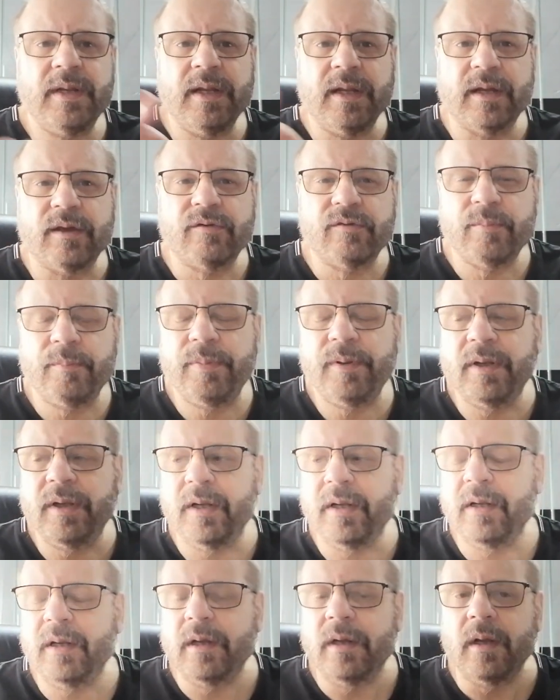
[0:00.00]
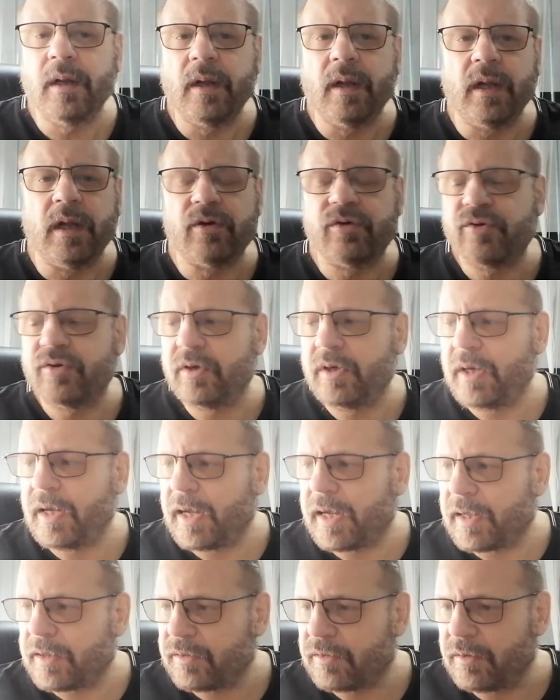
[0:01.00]
ESP. She
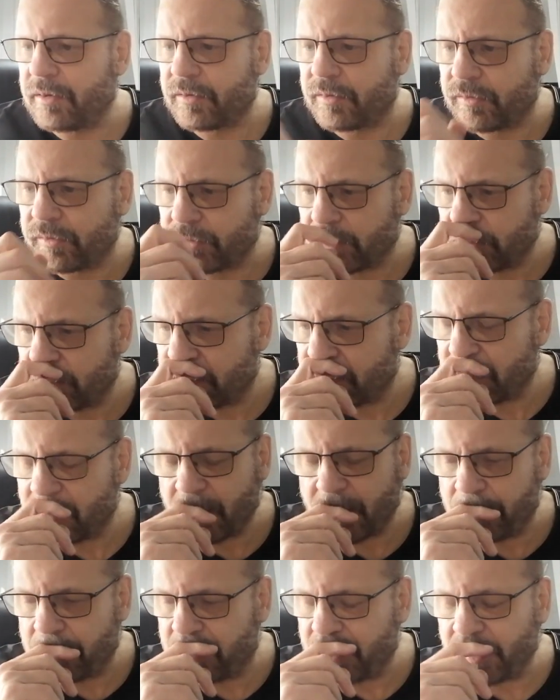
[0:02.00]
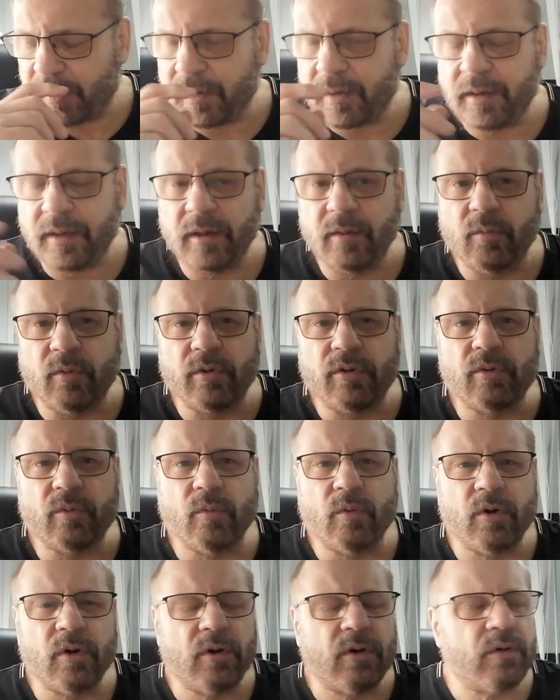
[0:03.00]
had this ability with
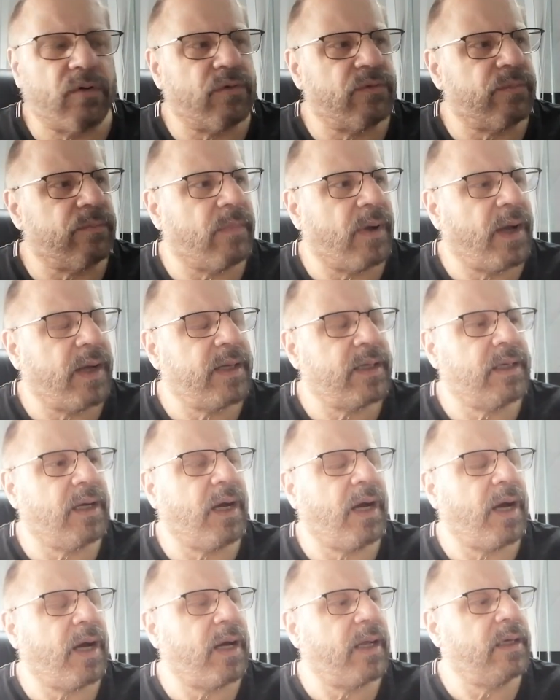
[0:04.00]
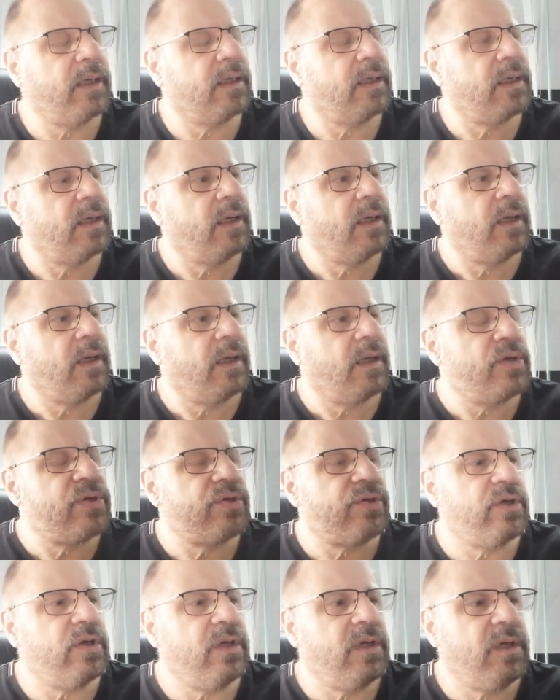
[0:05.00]
words. My God.
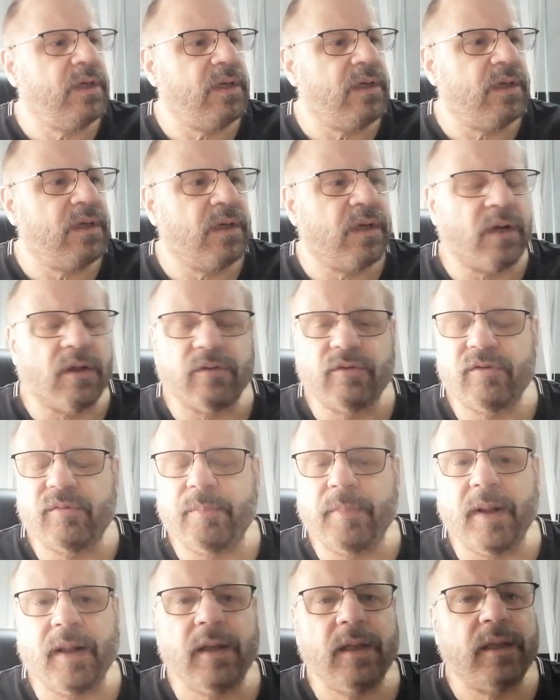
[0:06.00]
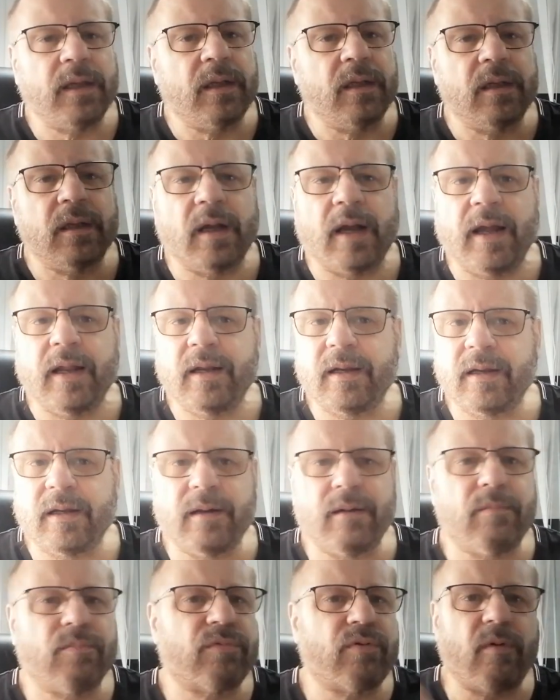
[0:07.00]
She, spelling. I
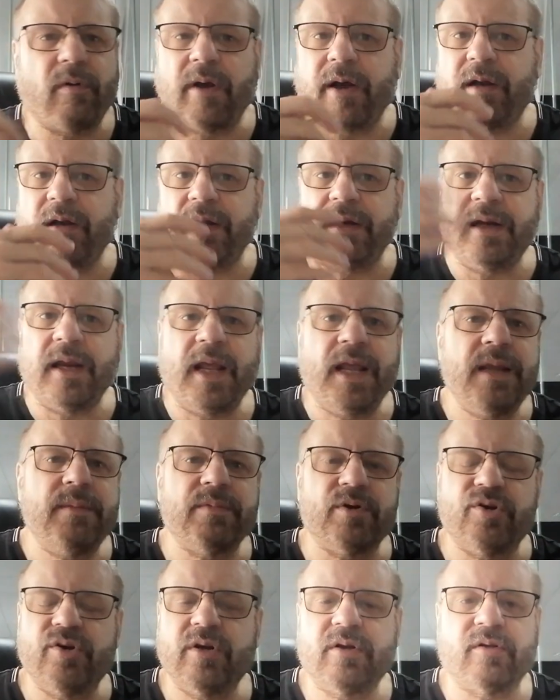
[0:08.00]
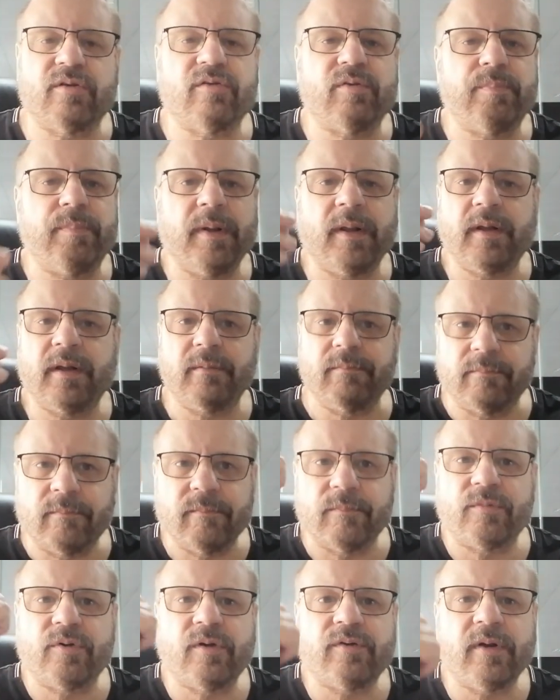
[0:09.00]
throw out a name, and she could spell it
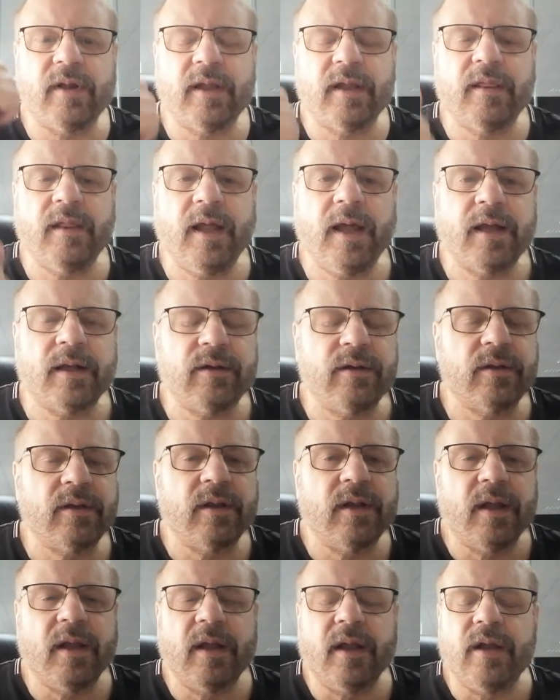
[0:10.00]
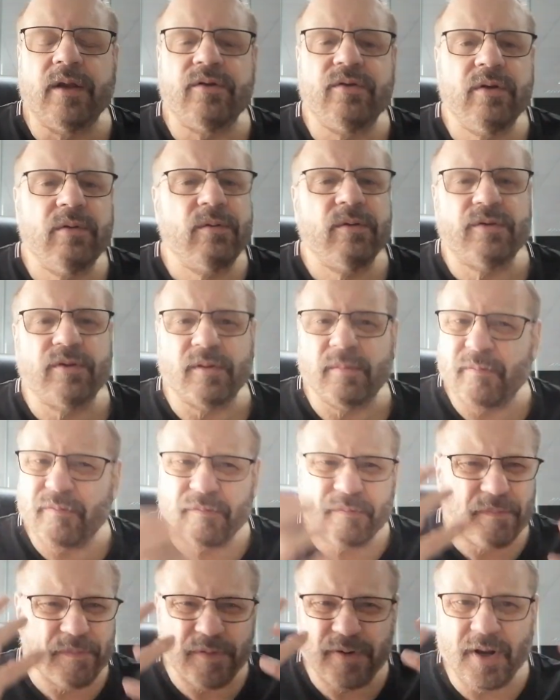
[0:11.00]
just like that. She was
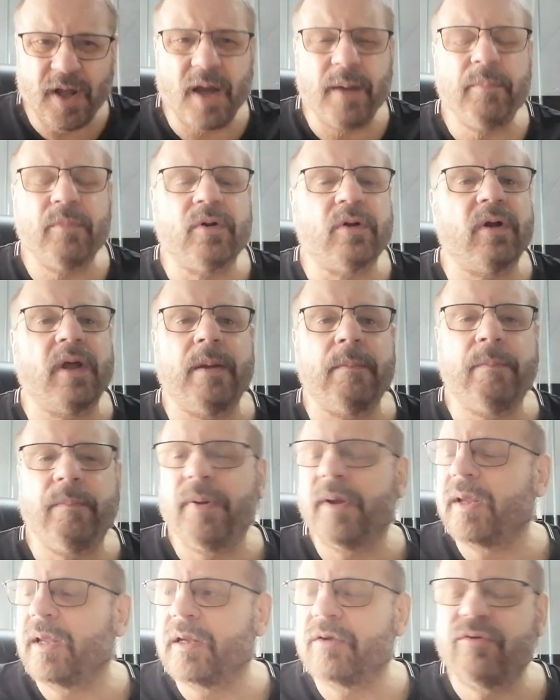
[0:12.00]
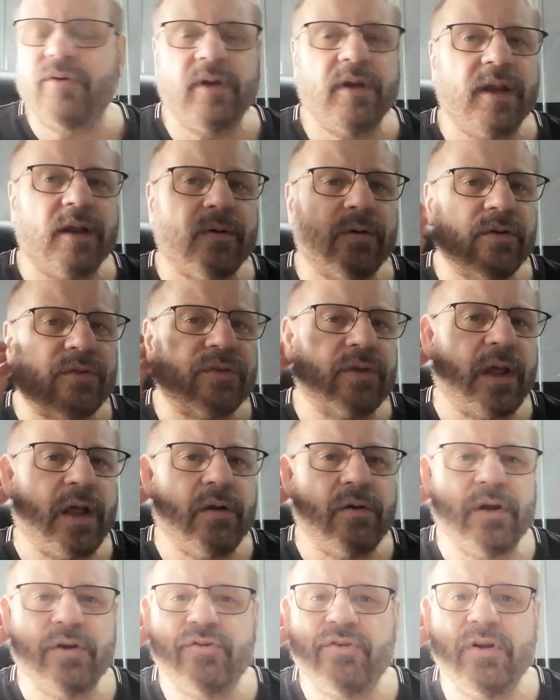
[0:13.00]
phenomenal. And she'd hear a
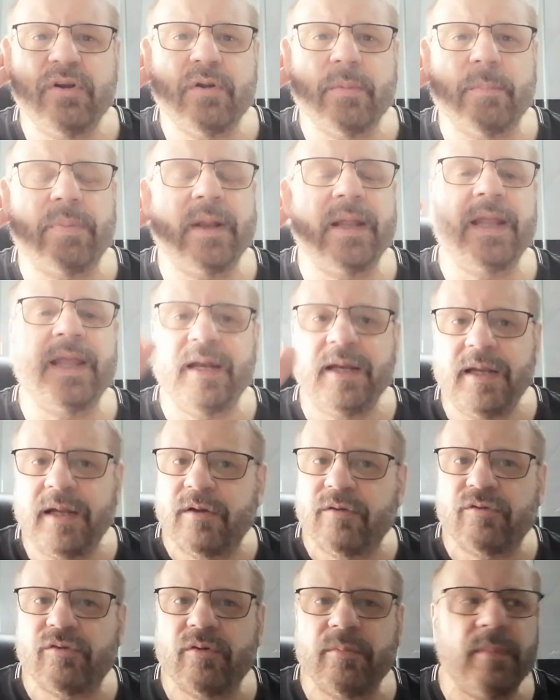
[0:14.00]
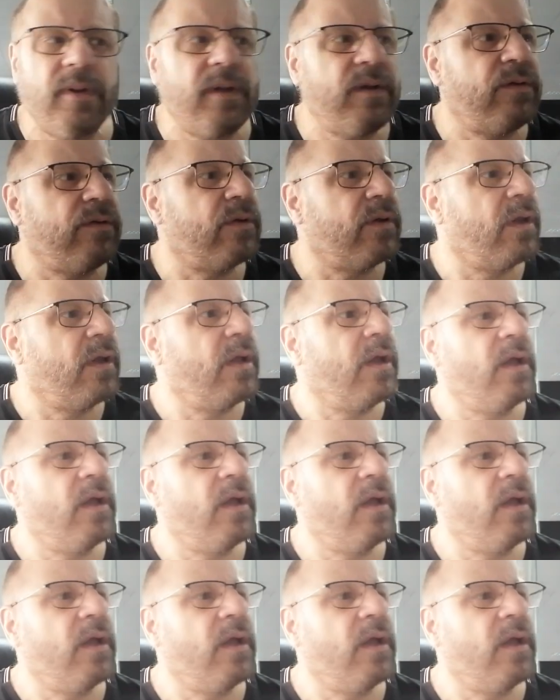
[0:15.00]
sound, and she could play any instrument.